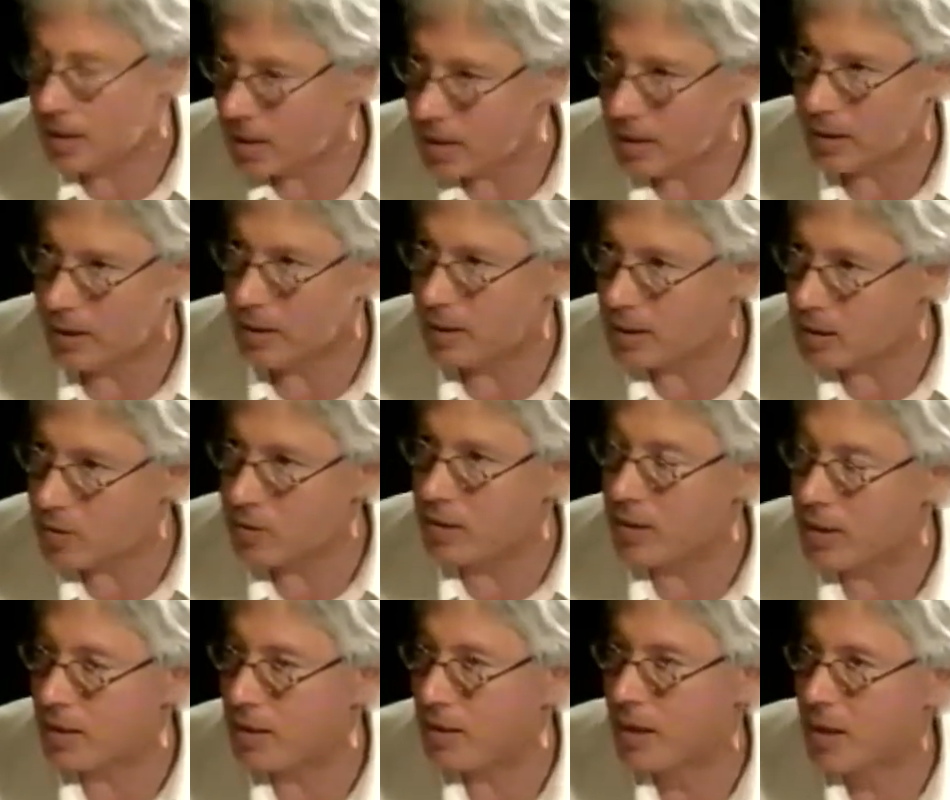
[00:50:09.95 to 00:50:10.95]

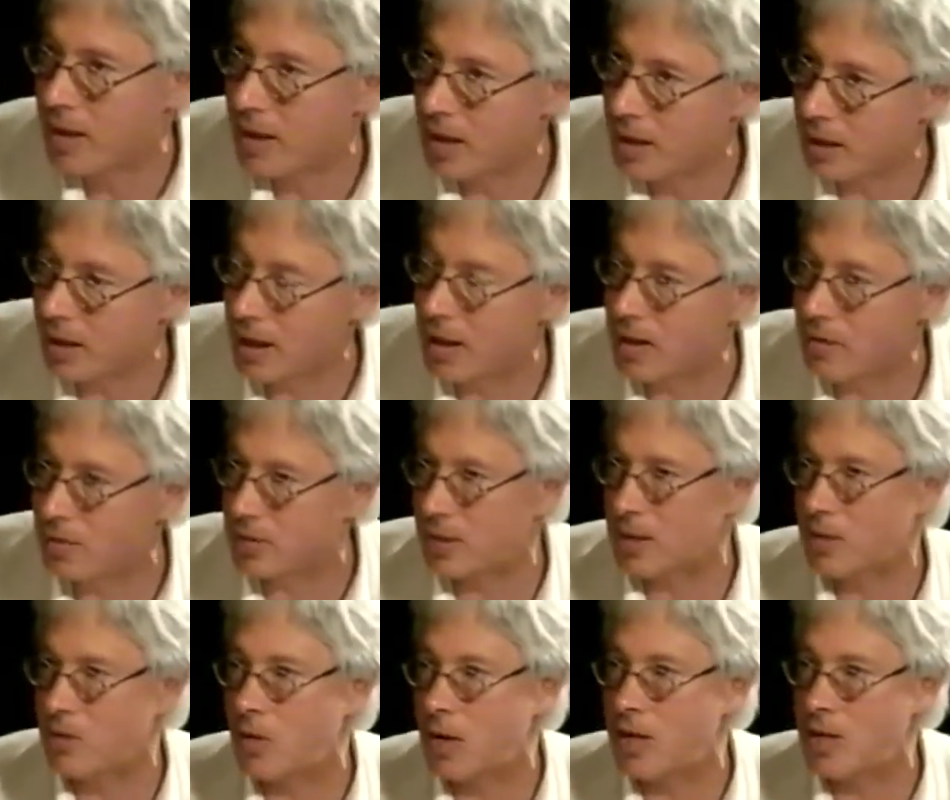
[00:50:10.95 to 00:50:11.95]
interior kind of
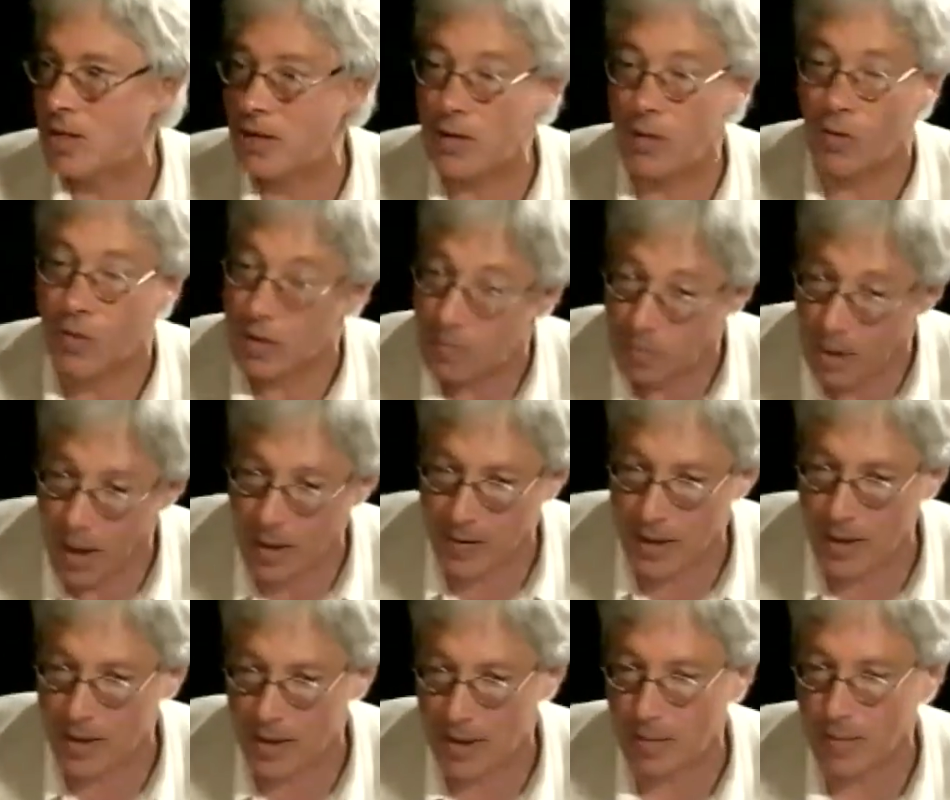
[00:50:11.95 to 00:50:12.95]
situation, or it might
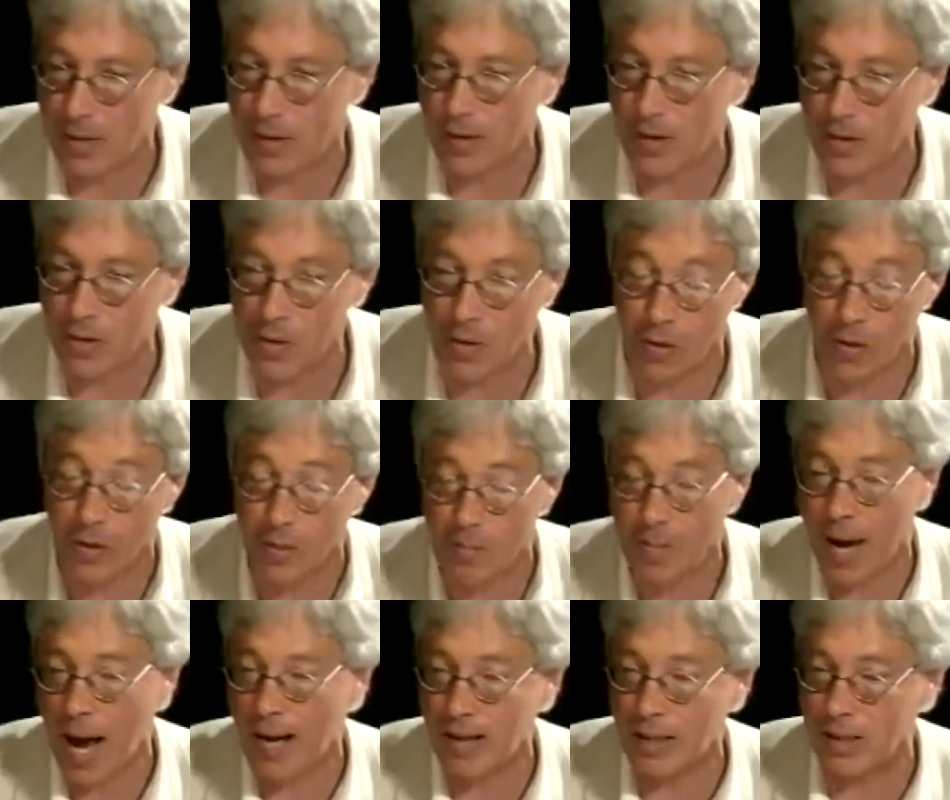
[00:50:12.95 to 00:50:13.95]
have had something to do or
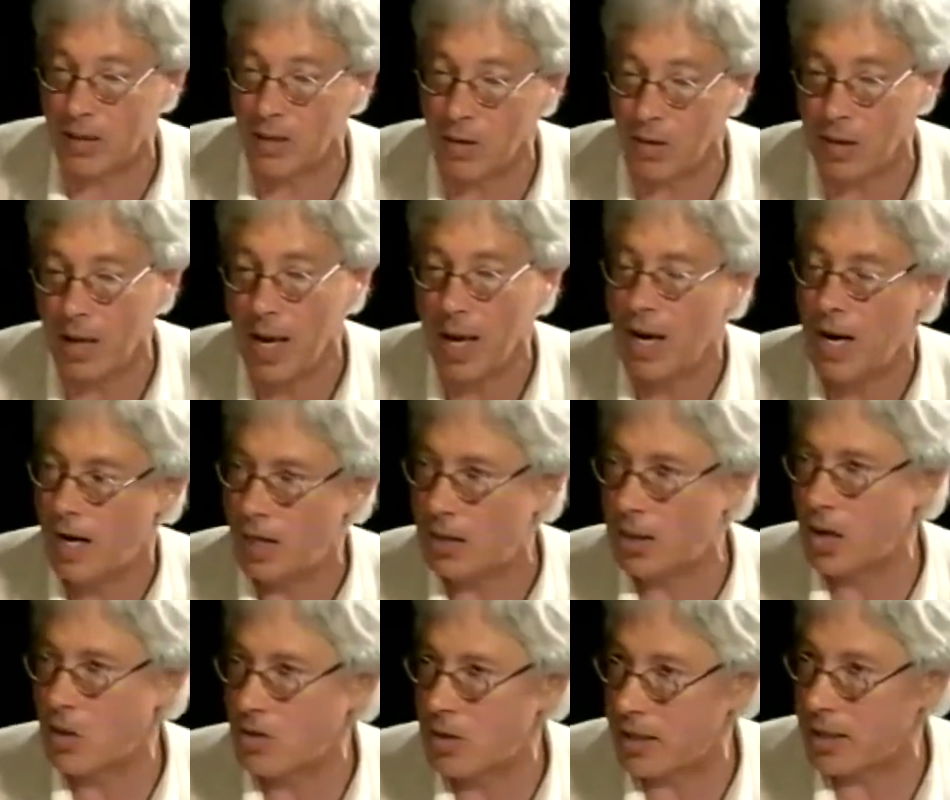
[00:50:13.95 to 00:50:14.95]
impacted on a
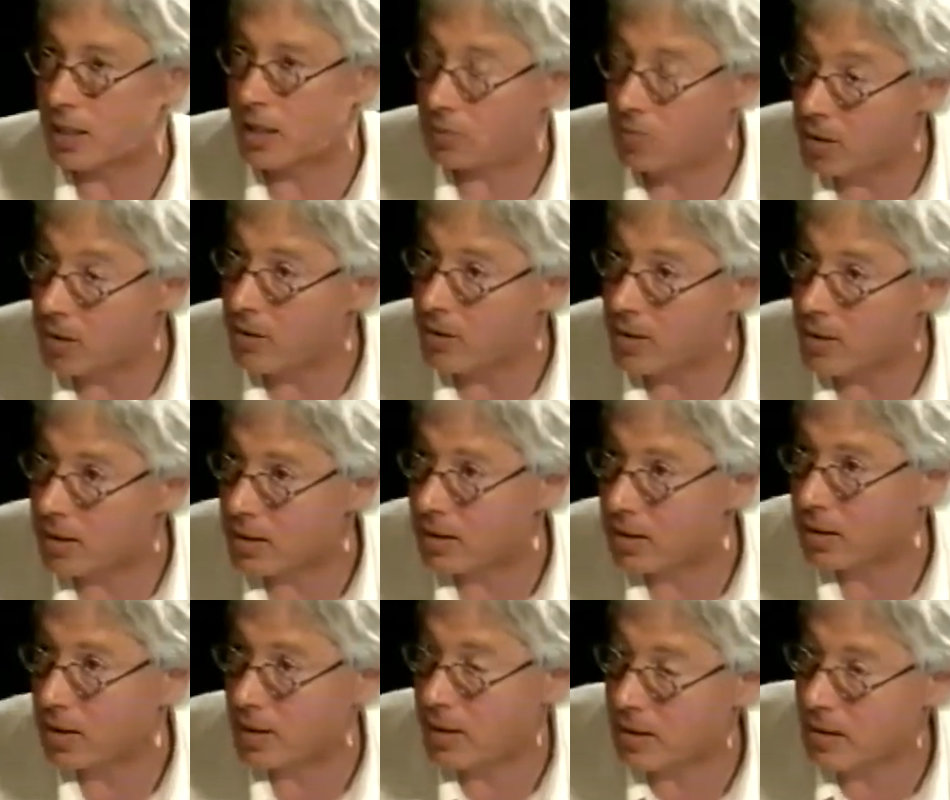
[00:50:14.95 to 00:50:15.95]
social experience
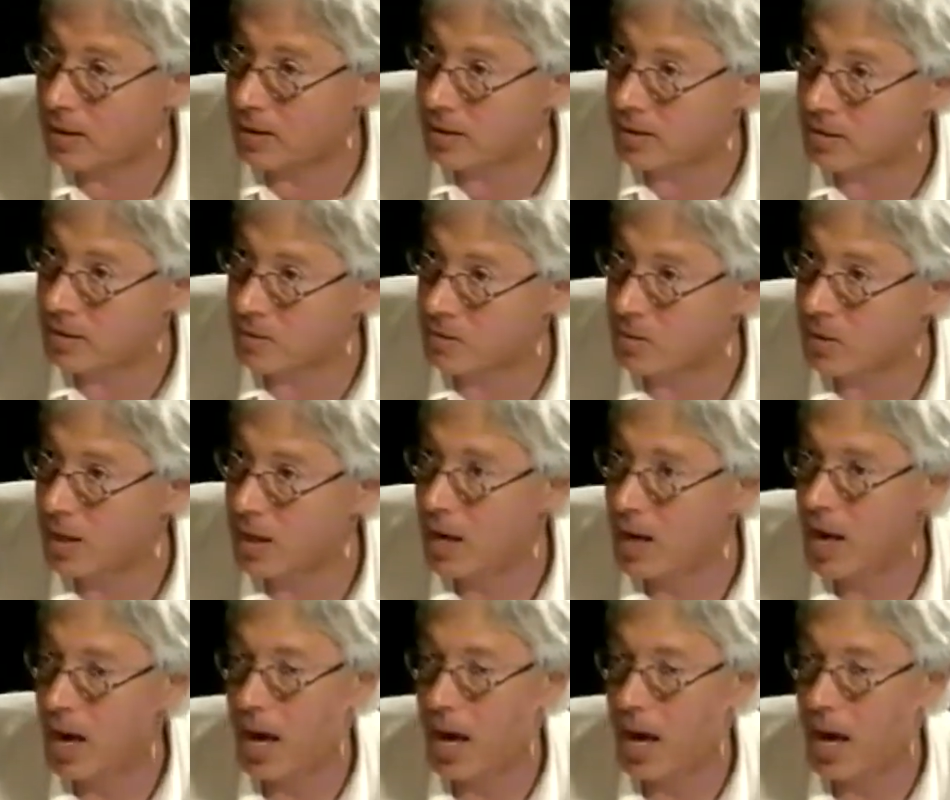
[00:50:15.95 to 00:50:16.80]
that had occurred to them.